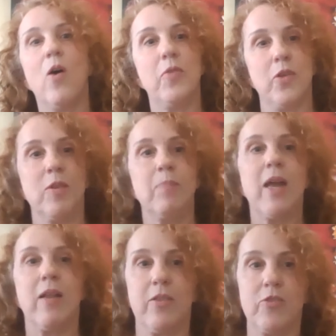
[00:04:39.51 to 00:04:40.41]
oh, there's
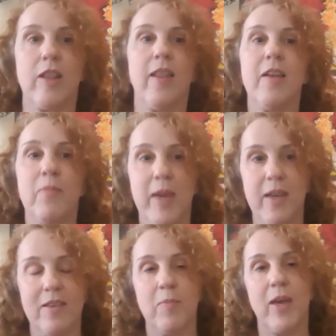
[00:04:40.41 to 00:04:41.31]
about, there's a lot of
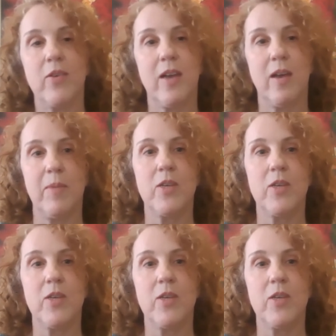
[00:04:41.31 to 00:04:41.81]
money that's about to come